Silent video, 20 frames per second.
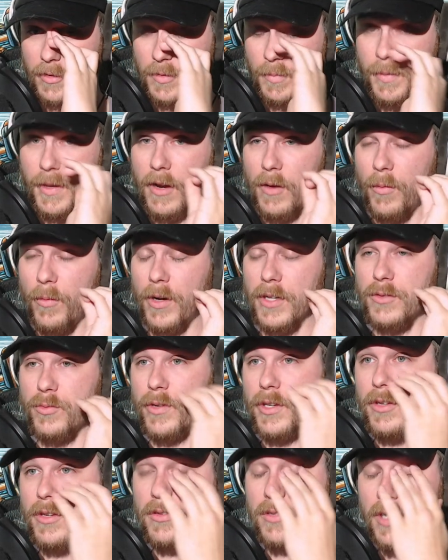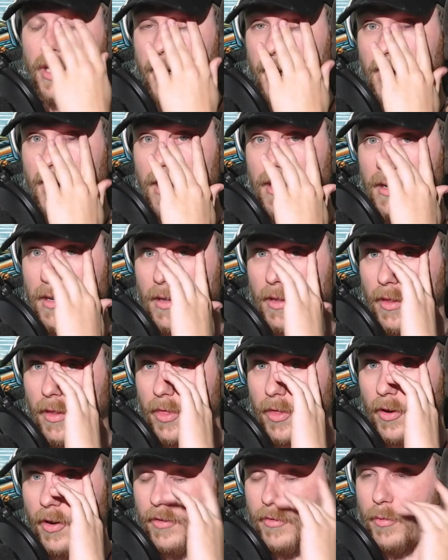bigger ones, when you start getting into the
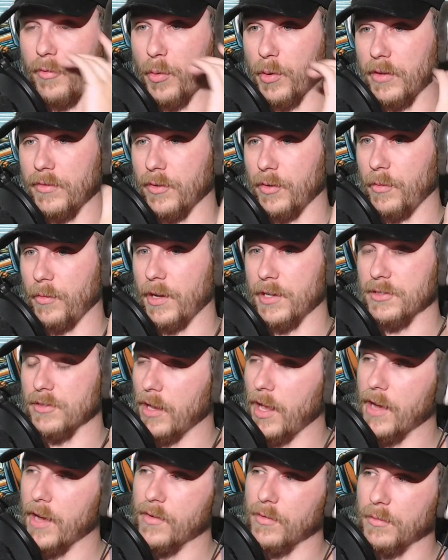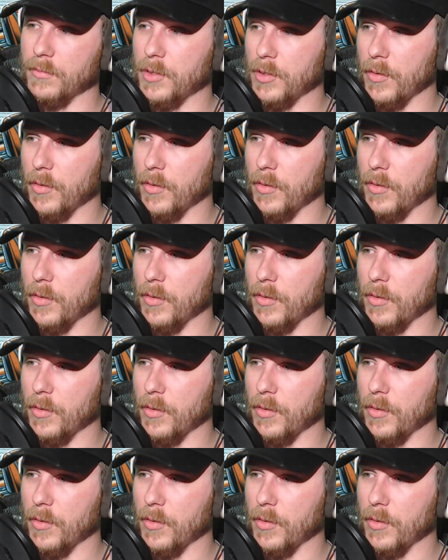30, 40-foot range, a lot of them do